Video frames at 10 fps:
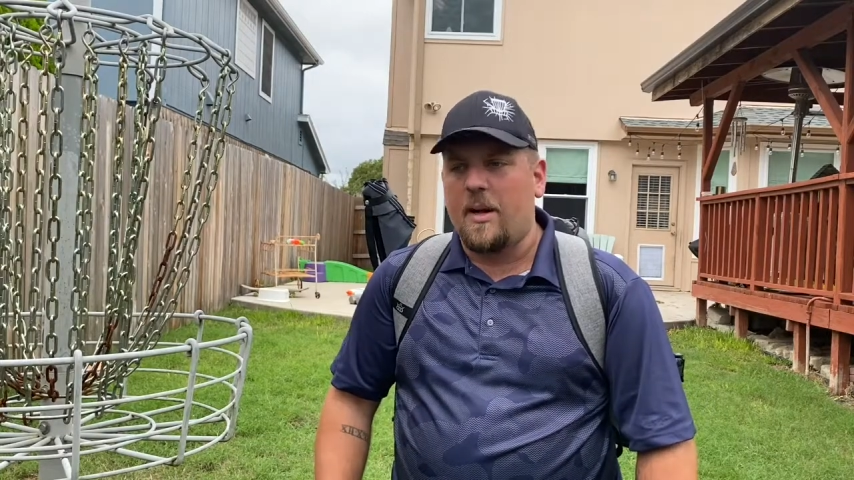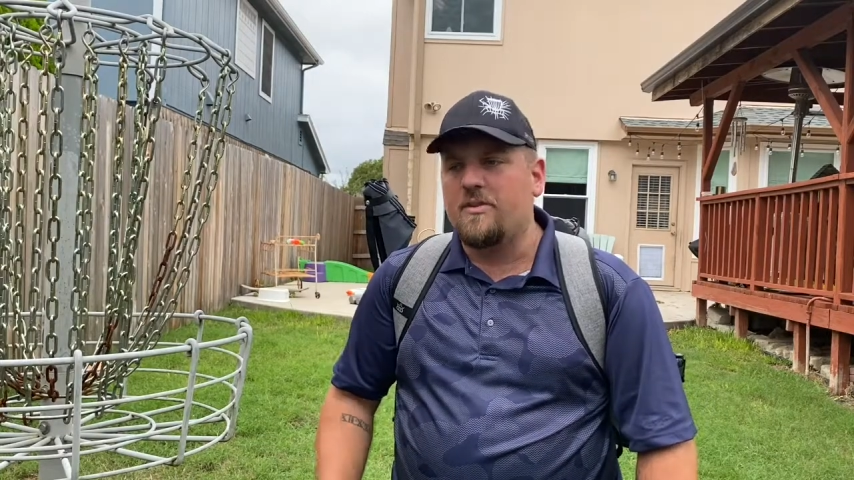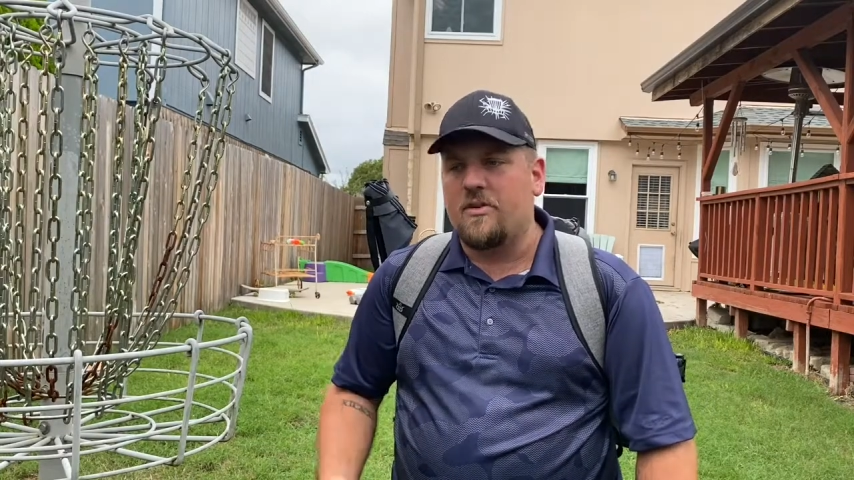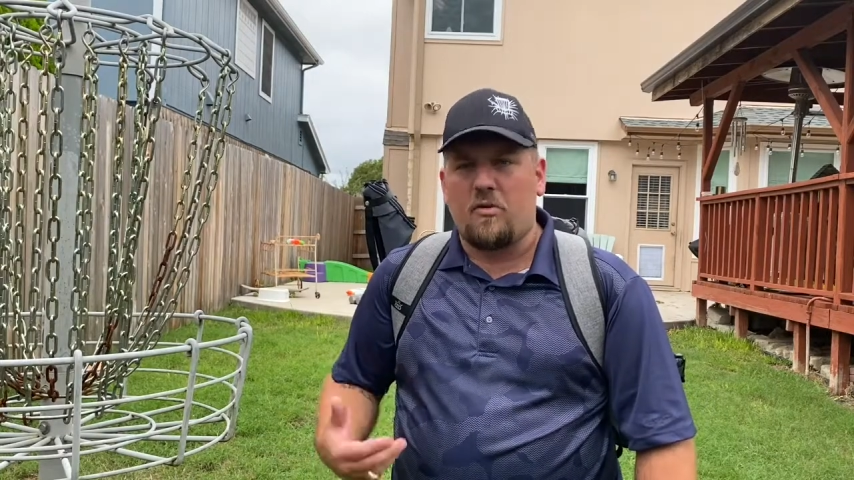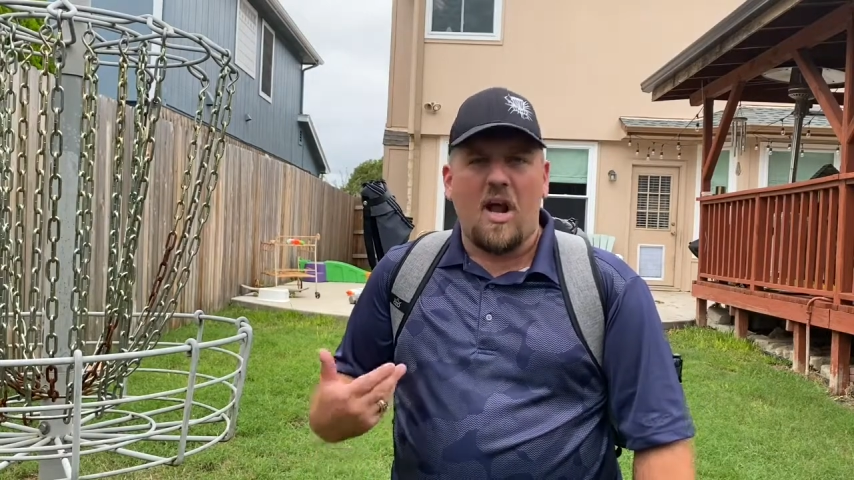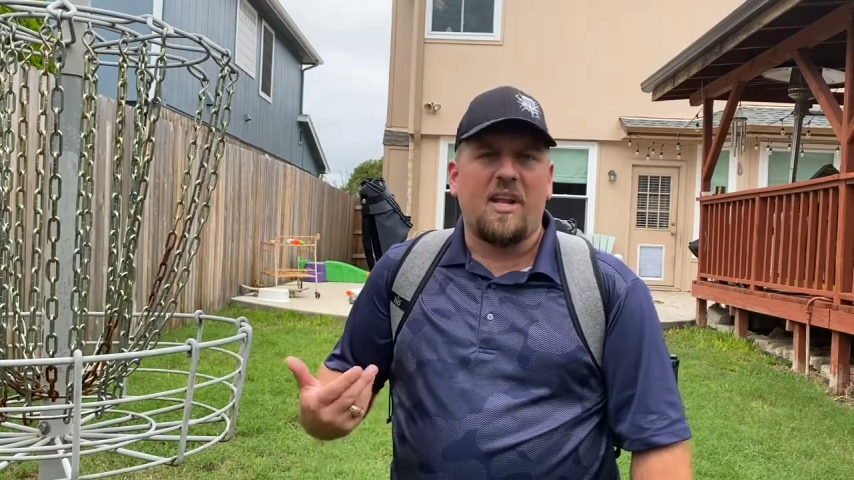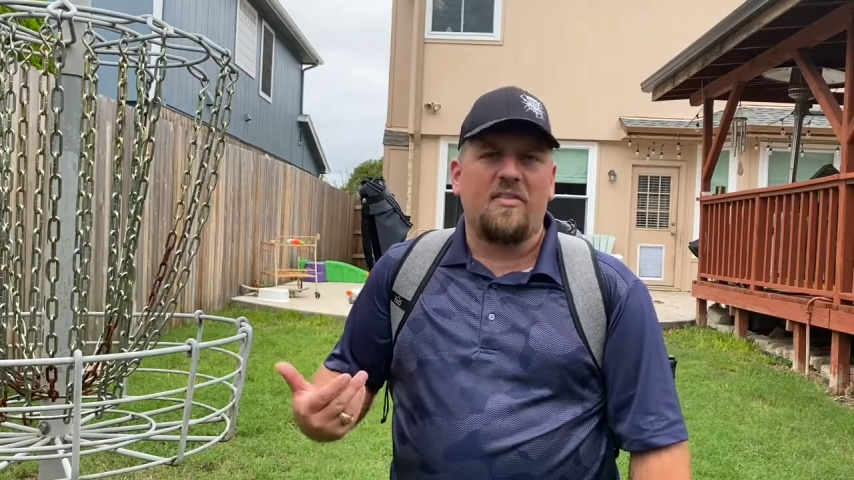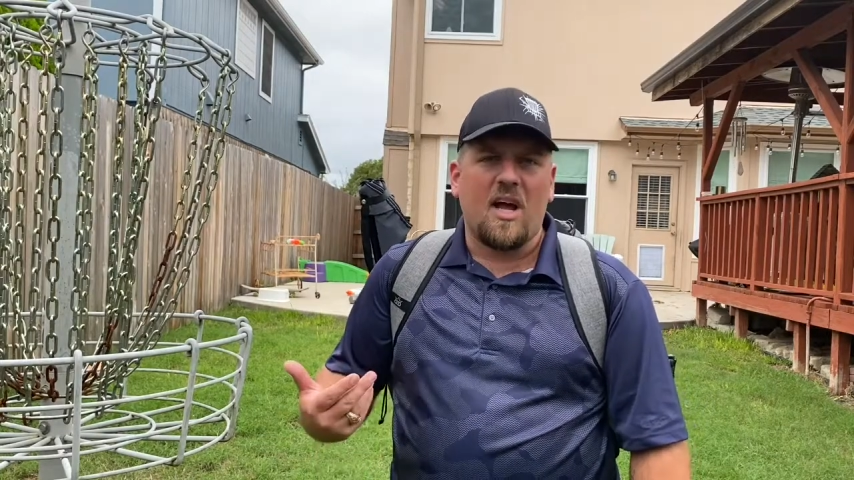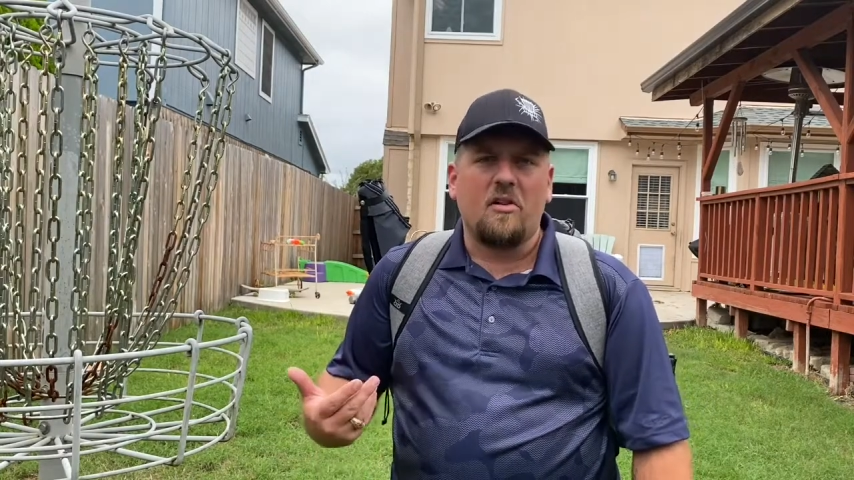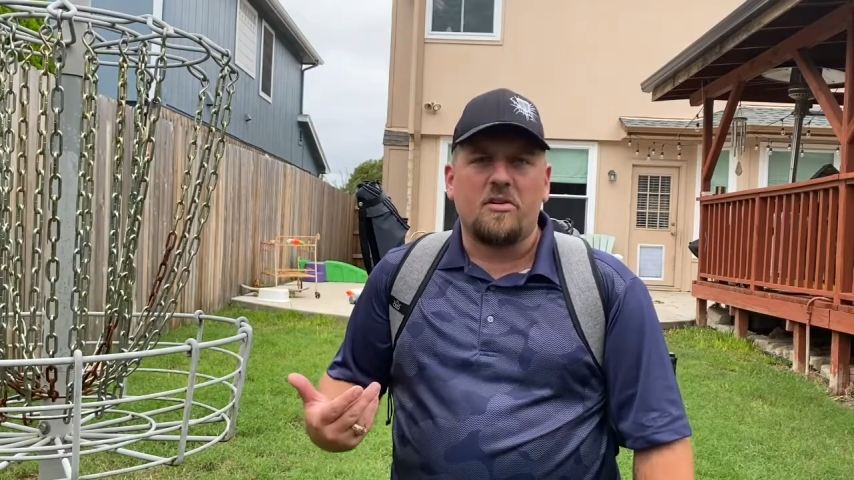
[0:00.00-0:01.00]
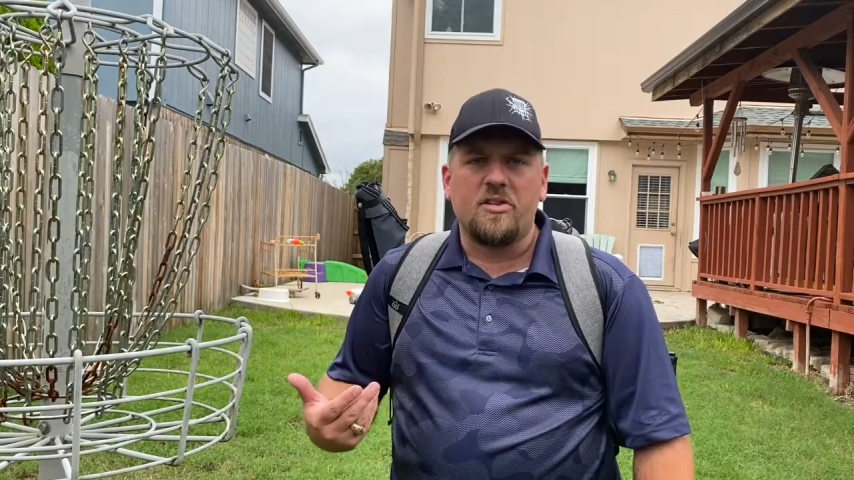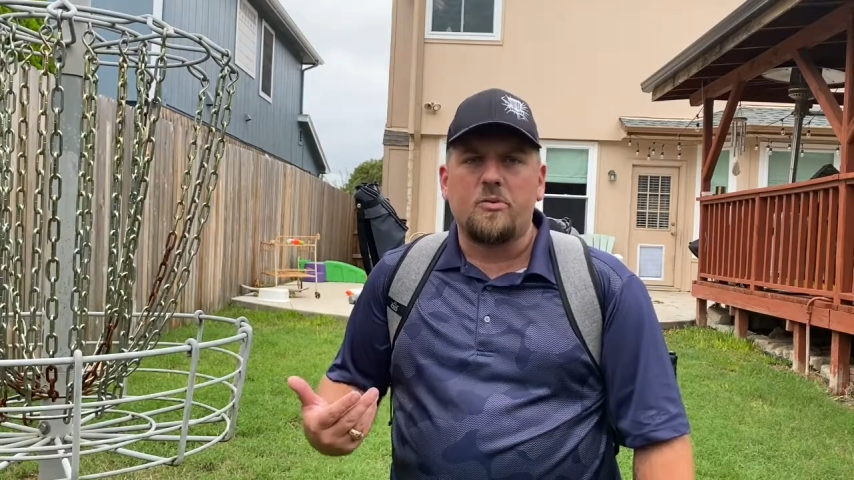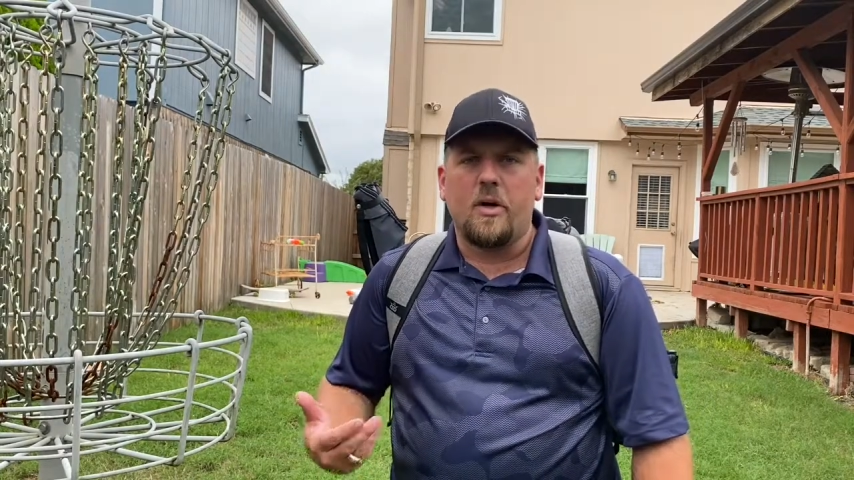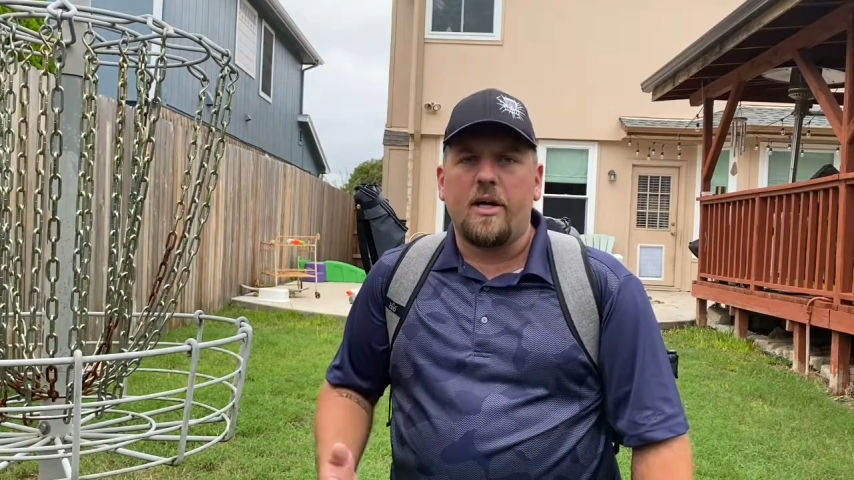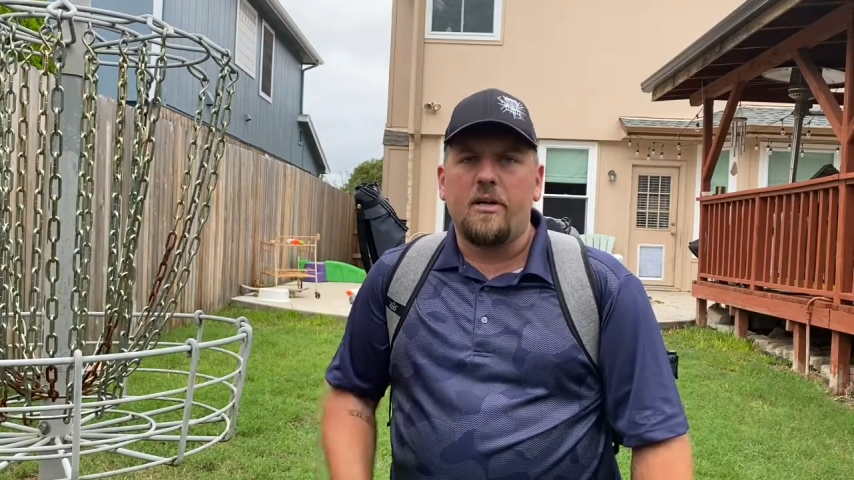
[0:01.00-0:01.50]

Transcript: a variety of colors as well.